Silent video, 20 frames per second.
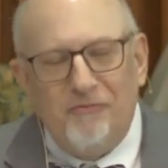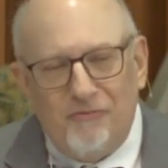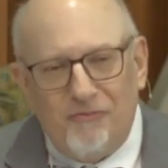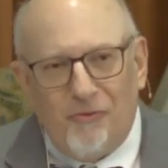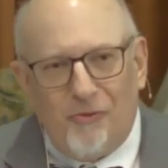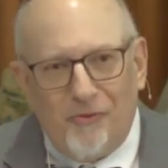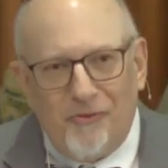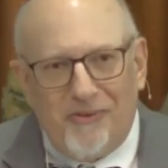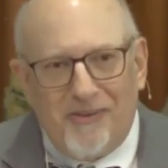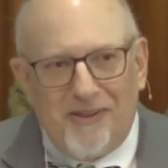
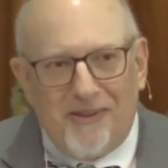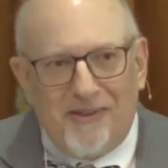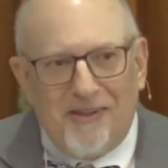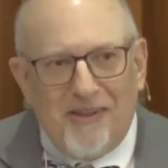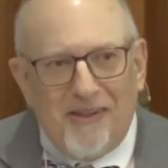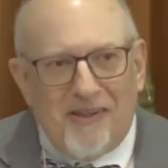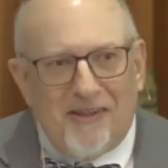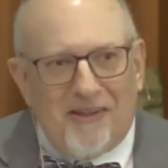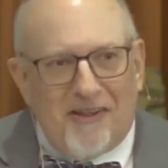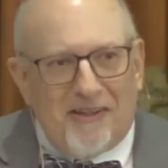for
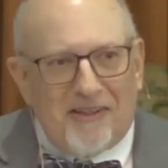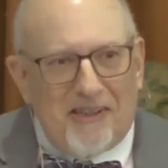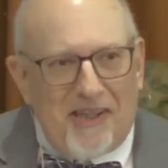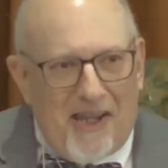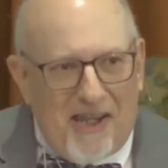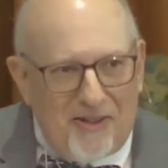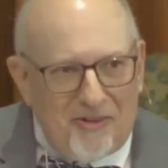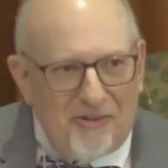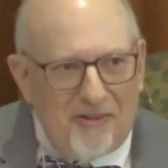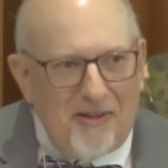the
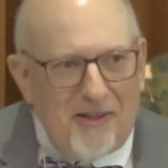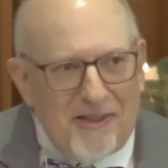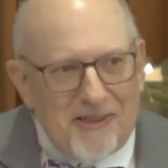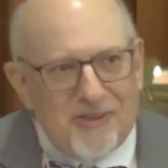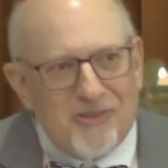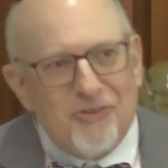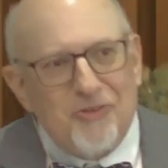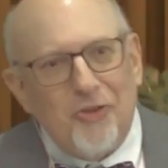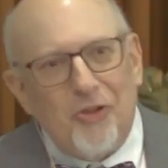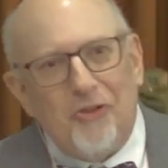candlelight
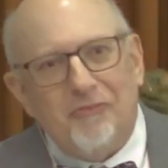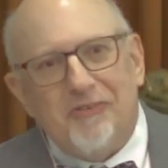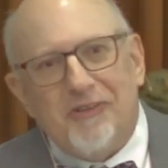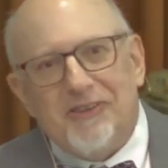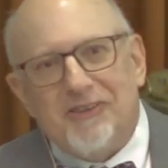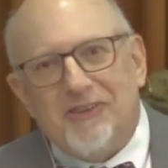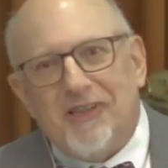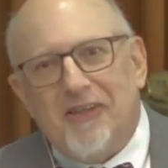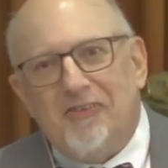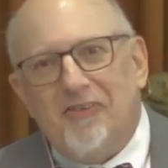
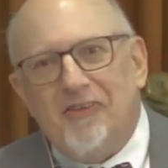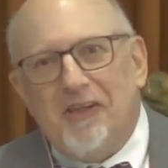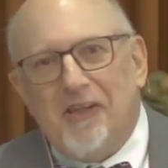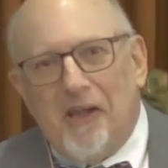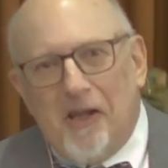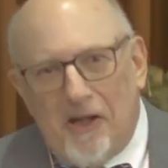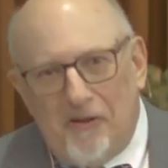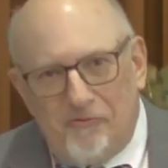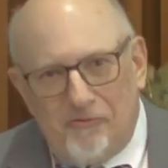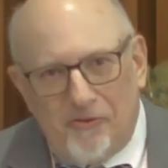service at the
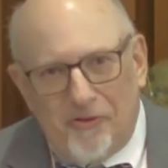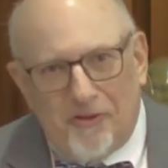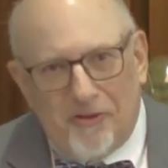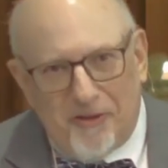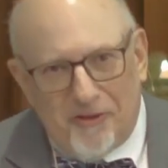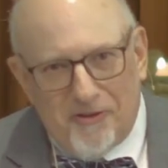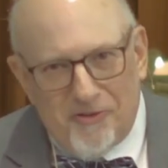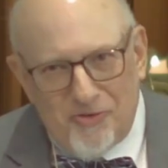Ephrata